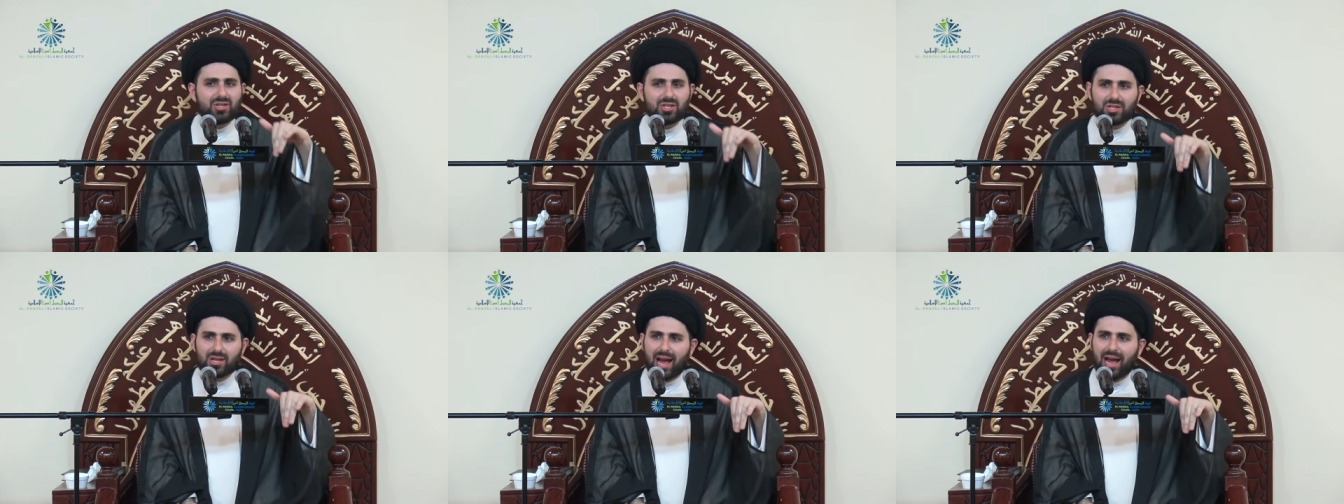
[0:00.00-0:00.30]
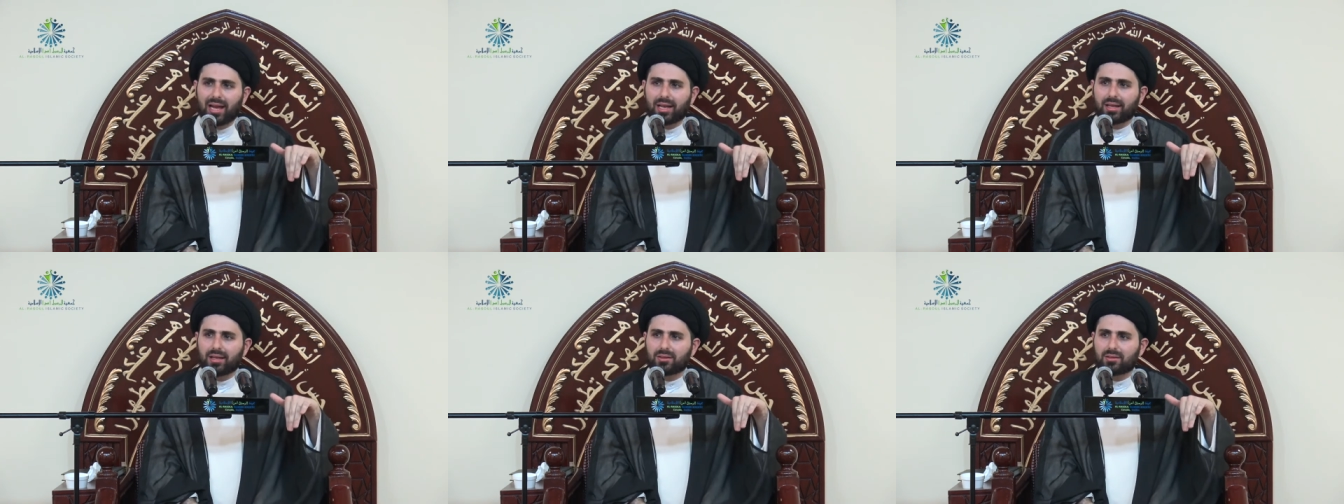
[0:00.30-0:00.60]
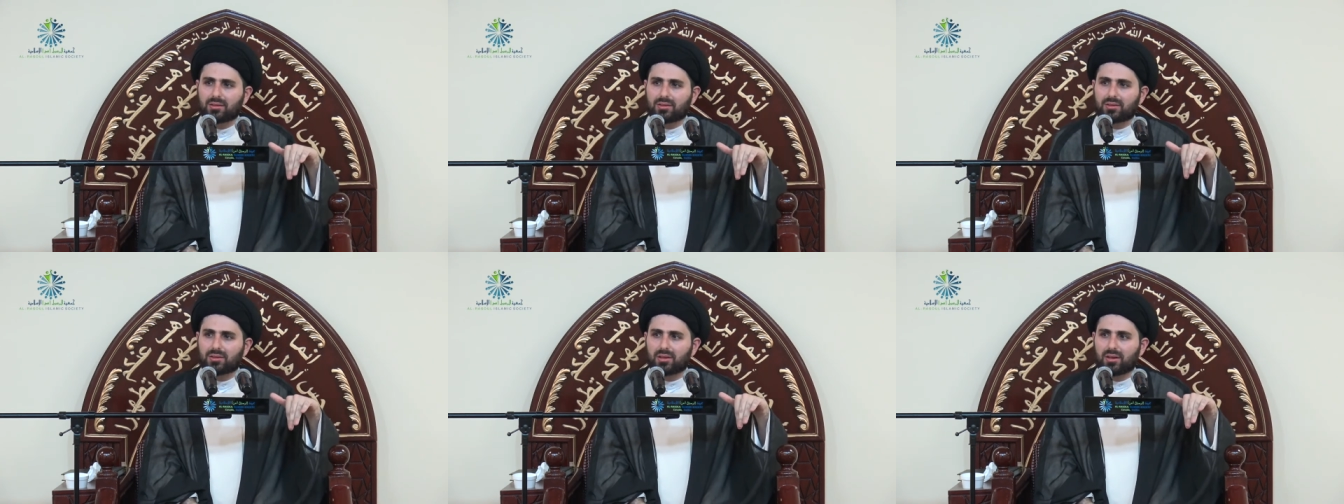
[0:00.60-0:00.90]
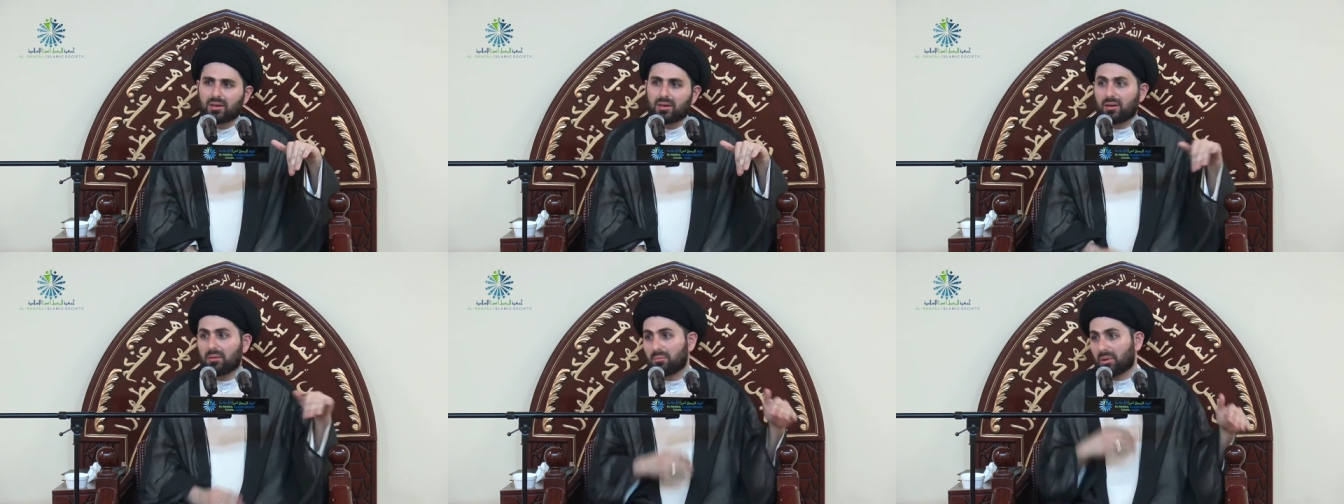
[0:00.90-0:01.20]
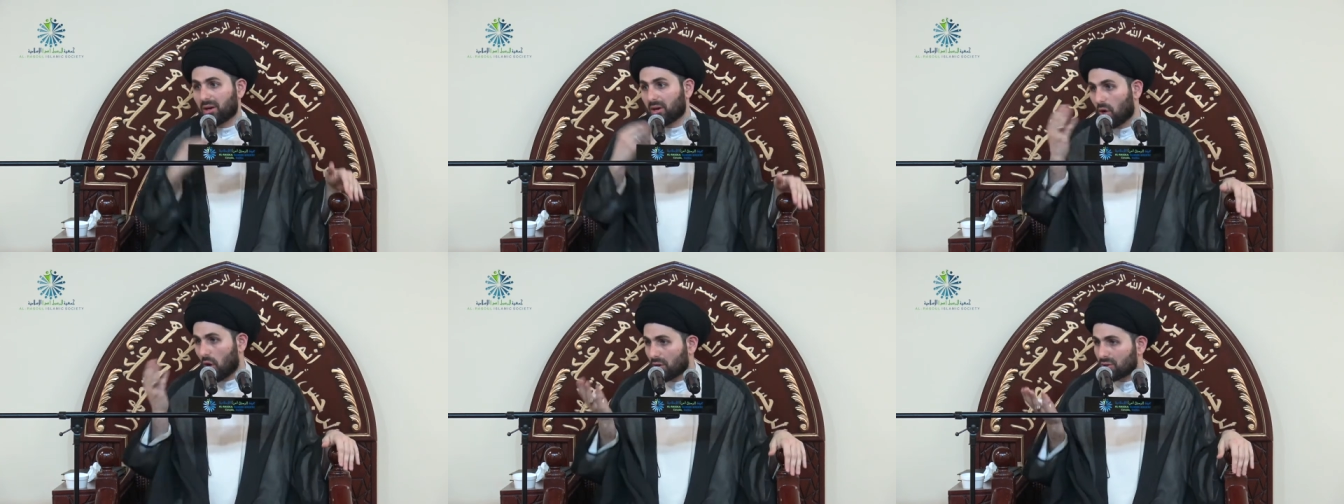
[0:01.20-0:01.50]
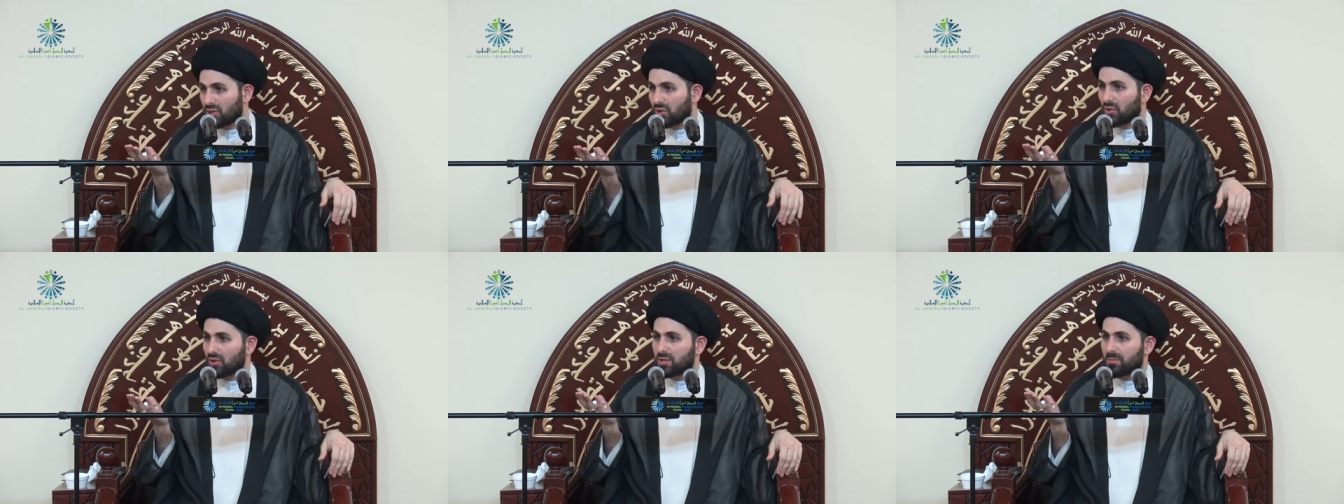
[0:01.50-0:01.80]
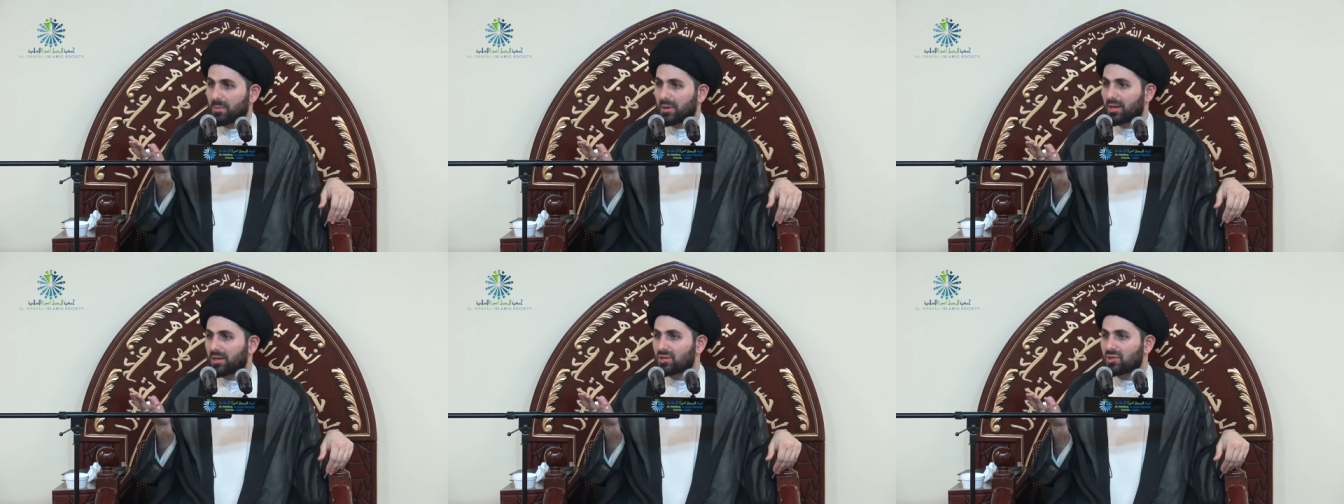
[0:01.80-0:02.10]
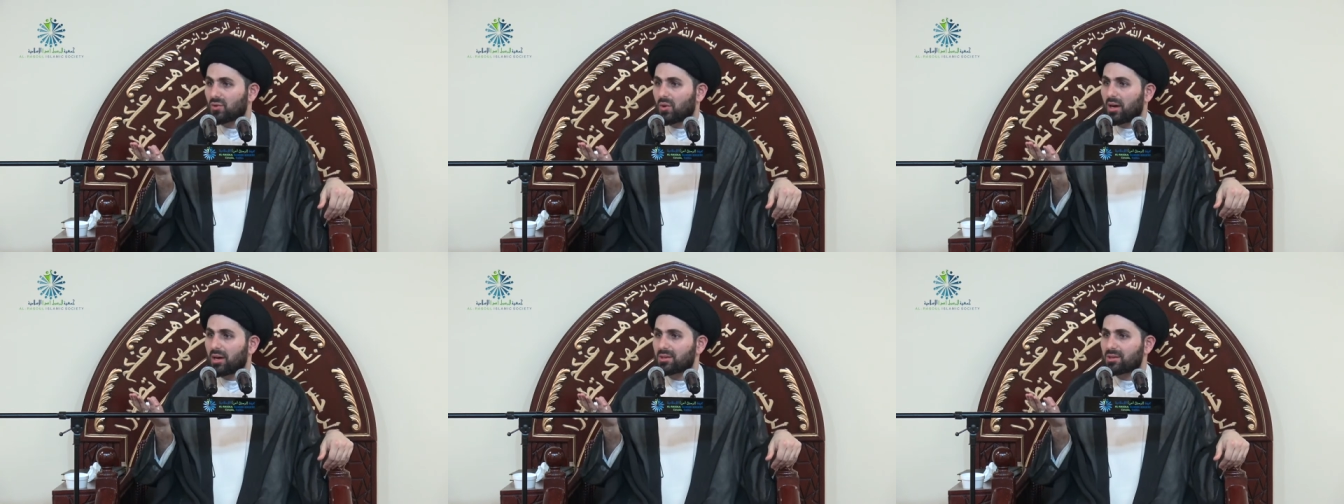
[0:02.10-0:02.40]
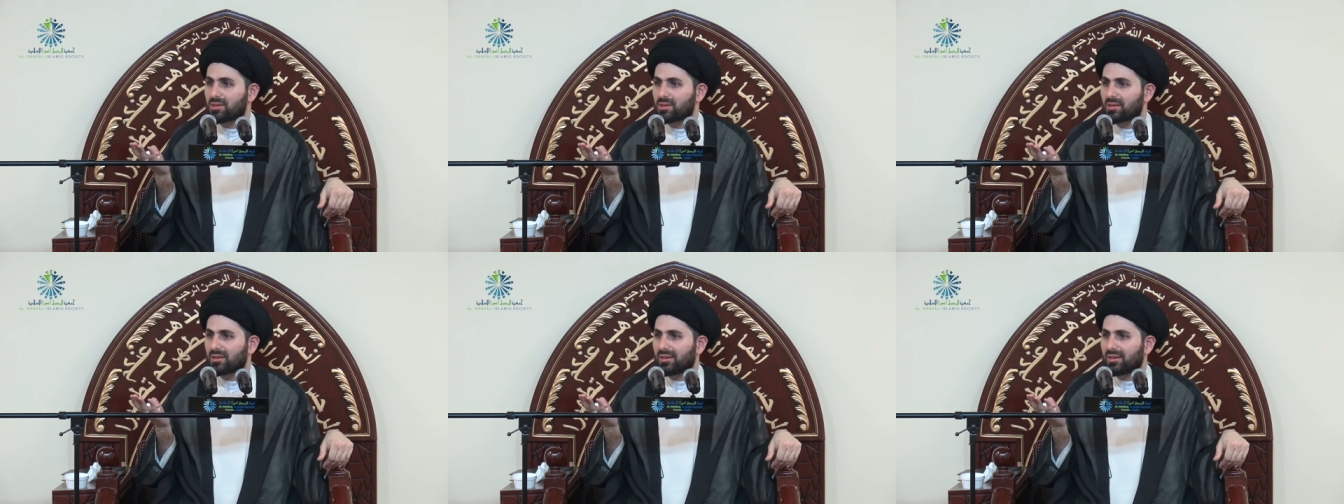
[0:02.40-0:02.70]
silent, but it also speaks to us?